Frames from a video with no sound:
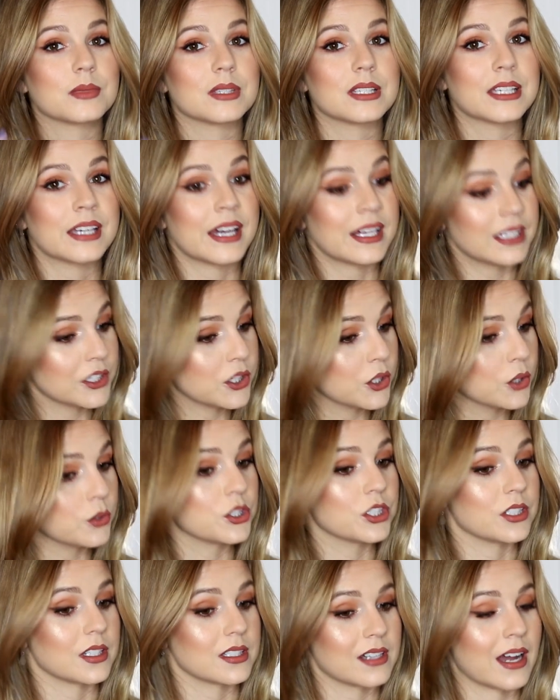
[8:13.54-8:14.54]
Kelly
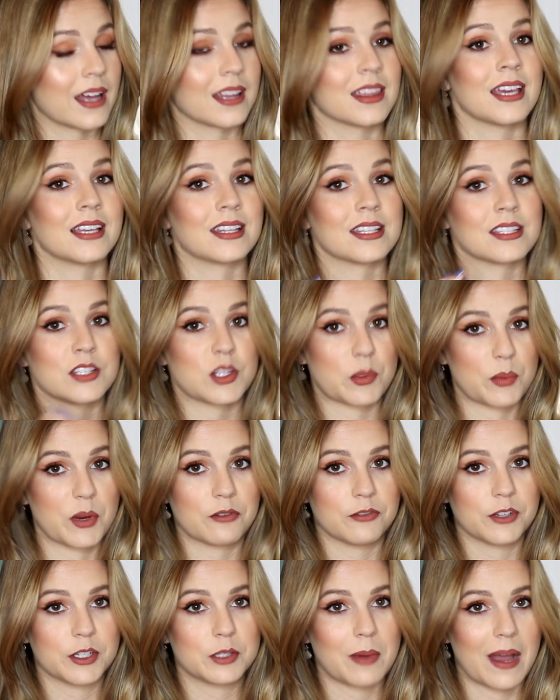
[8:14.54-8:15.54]
Gooch does not think this is a
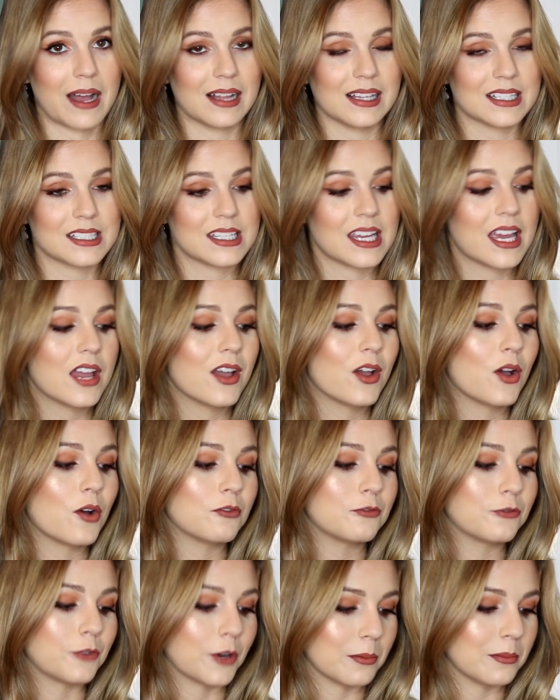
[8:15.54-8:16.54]
perfect palette.
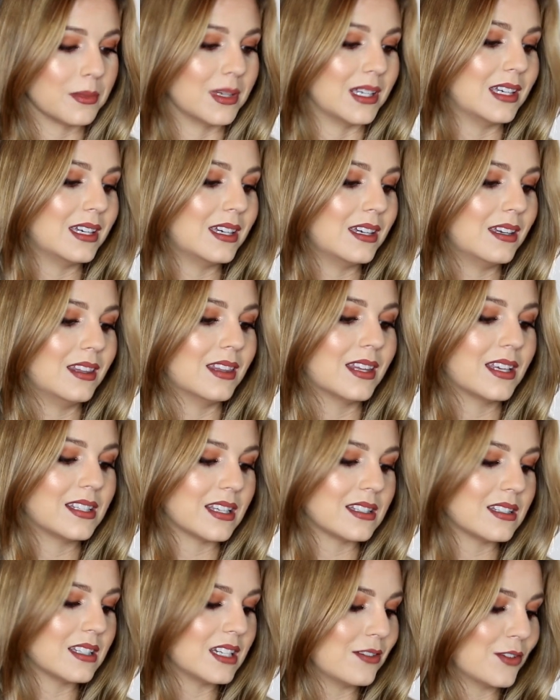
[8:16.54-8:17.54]
For me, this
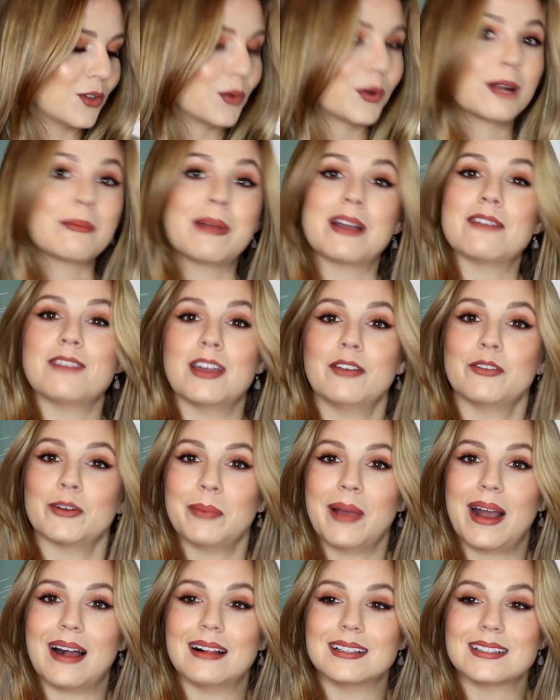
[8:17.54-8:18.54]
isn't even one of my favorite
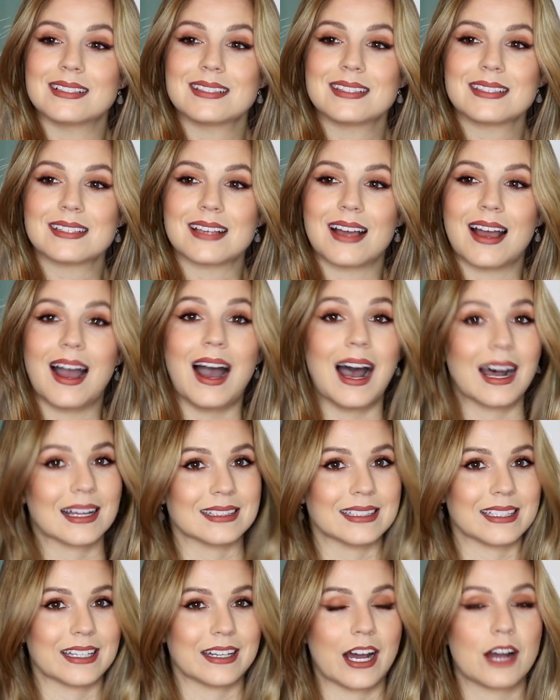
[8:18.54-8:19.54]
palettes,
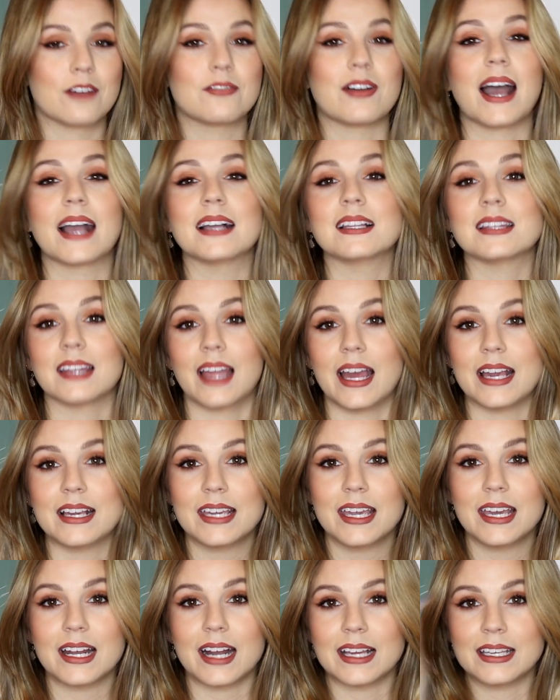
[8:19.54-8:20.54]
oddly enough. I like
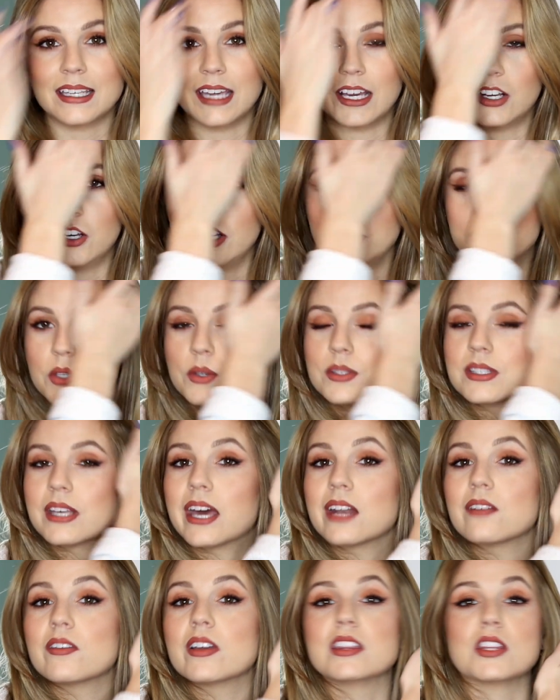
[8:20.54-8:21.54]
it, I get good use
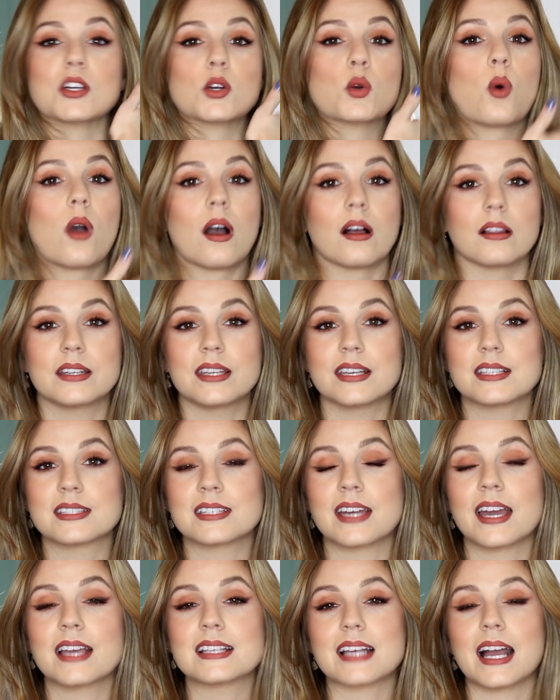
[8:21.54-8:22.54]
out of it, the quality is
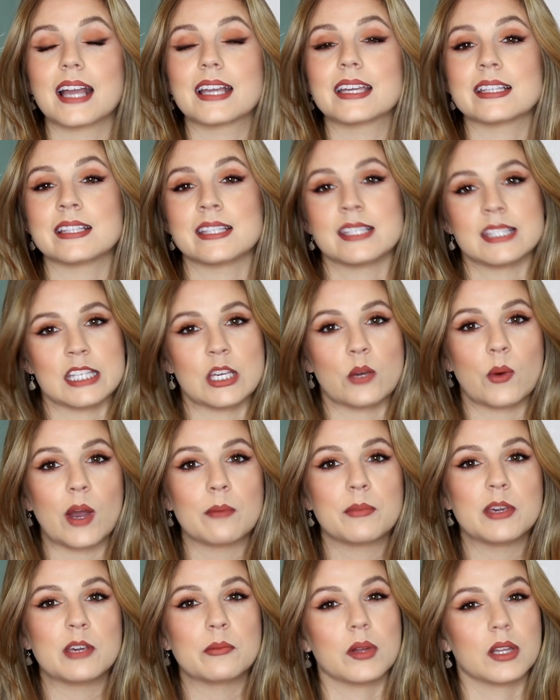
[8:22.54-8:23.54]
nice, I can see why
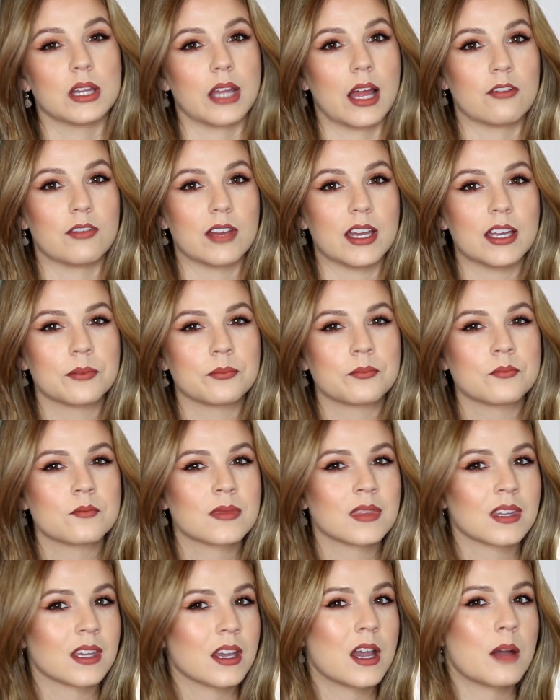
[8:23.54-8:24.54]
people love it,
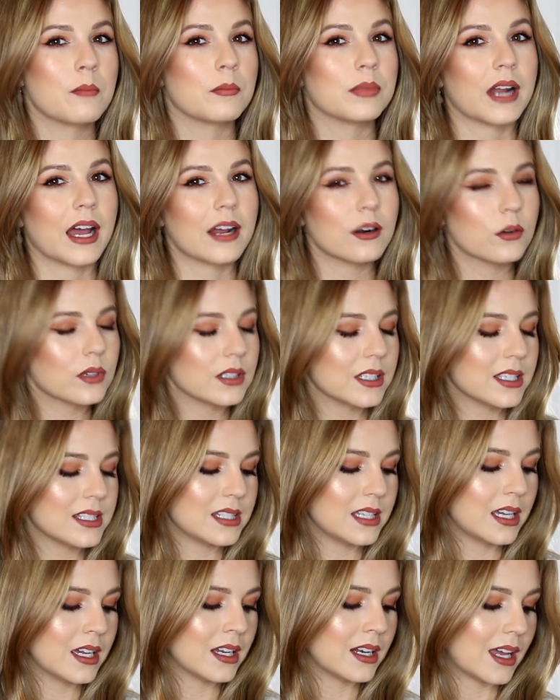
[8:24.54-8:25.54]
but I don't really
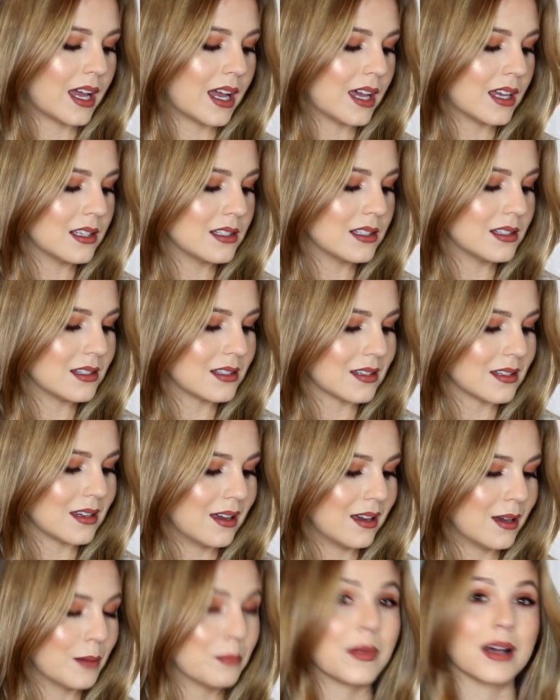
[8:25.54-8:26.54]
see it as
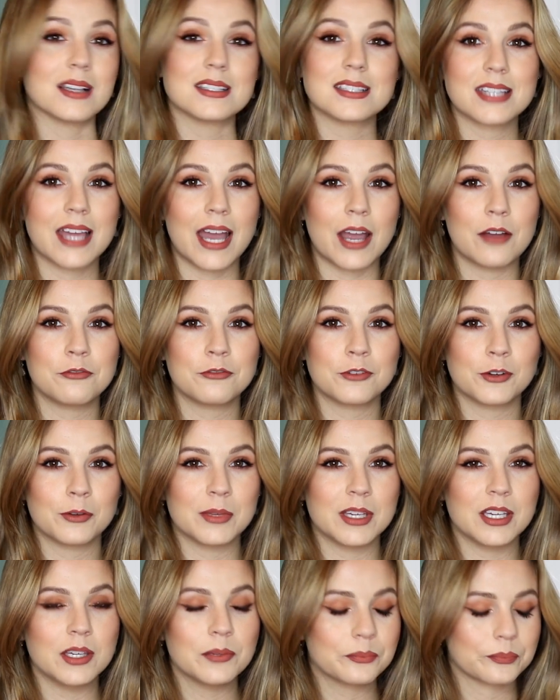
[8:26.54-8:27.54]
a must-have for
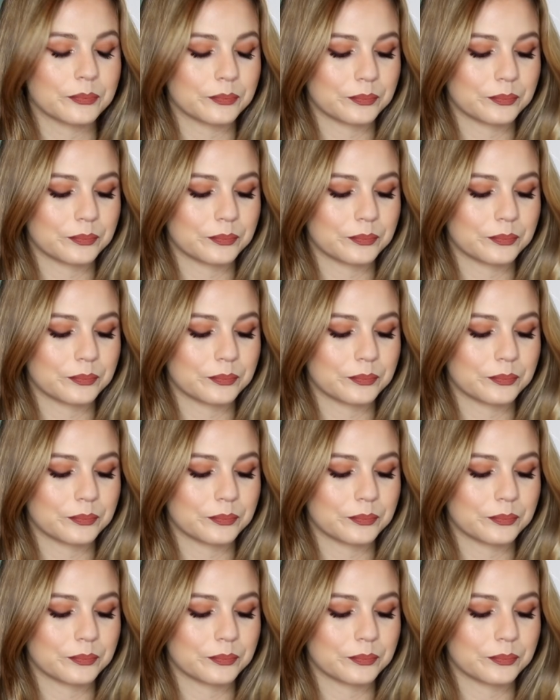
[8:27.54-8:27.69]
me.